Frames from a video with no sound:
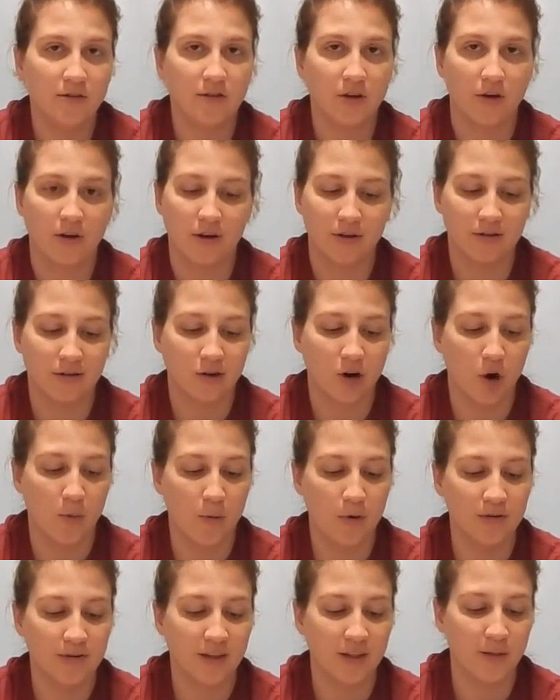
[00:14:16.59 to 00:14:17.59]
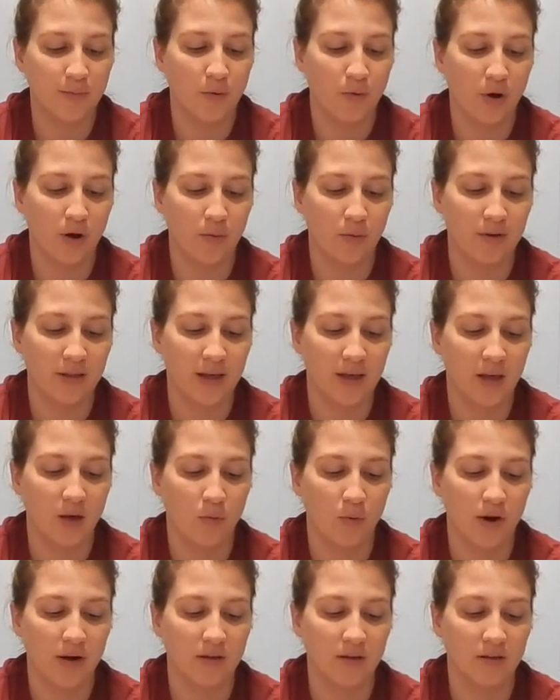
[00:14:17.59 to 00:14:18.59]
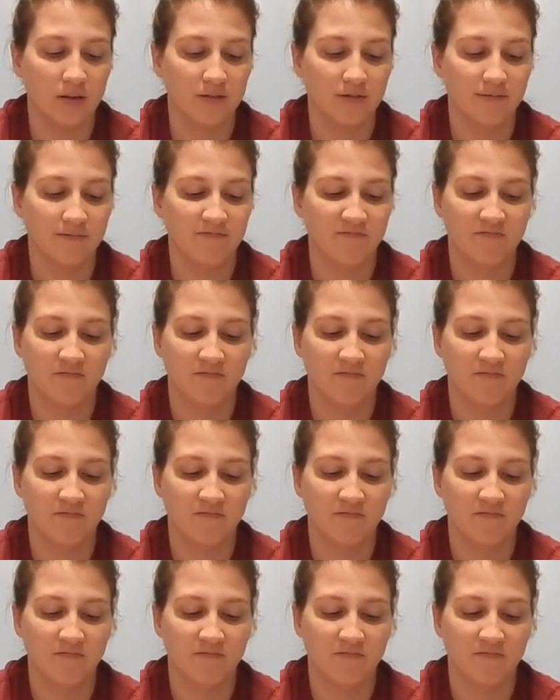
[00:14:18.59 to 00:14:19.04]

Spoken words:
so because they're almost at the point where they can wear this